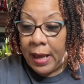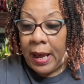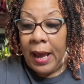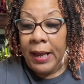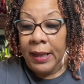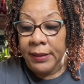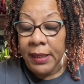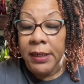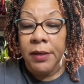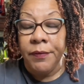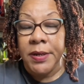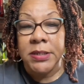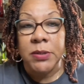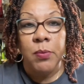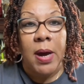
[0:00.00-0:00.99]
And I think the
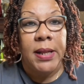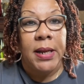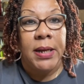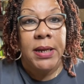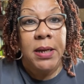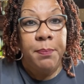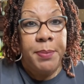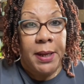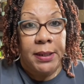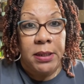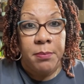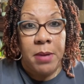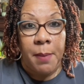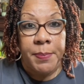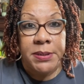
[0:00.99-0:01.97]
reason why they didn't pick
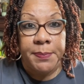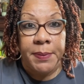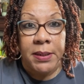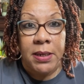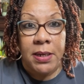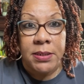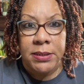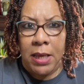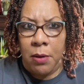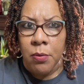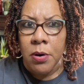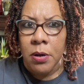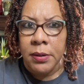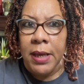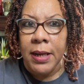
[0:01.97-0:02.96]
them up is because they
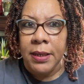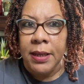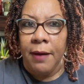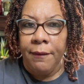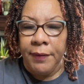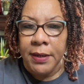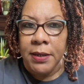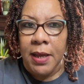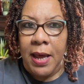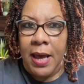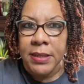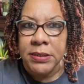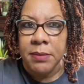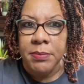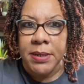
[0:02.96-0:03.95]
definitely
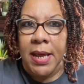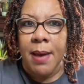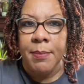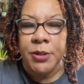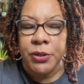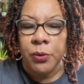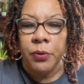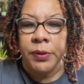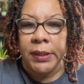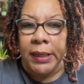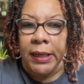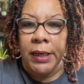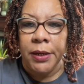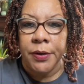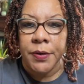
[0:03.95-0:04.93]
had some damage on the
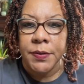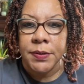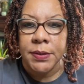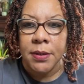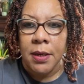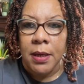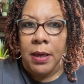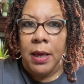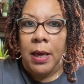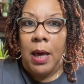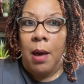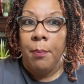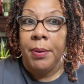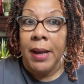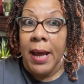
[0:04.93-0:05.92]
ears.
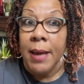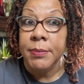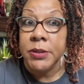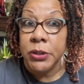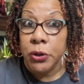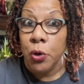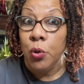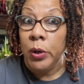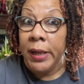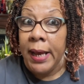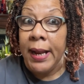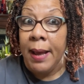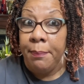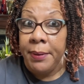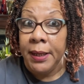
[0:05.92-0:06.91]
But I am so glad
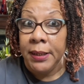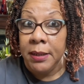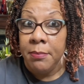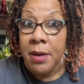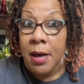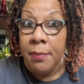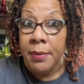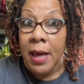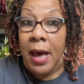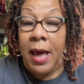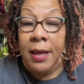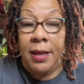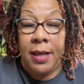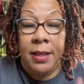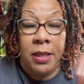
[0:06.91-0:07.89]
I picked them up.
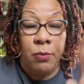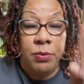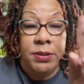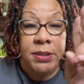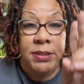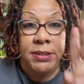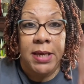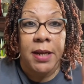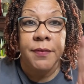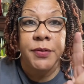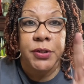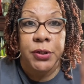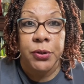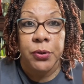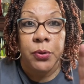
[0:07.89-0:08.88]
There was a set of
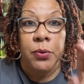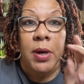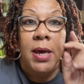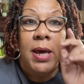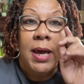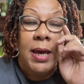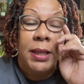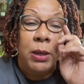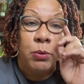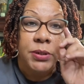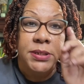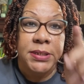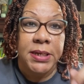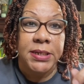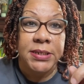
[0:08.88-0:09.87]
two, and there was
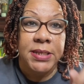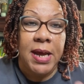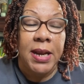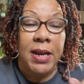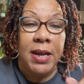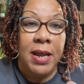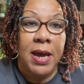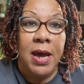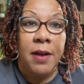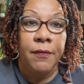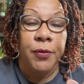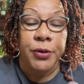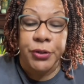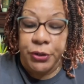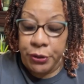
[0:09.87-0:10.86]
$6.99
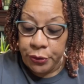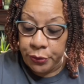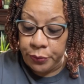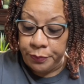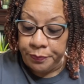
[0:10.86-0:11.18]
for two.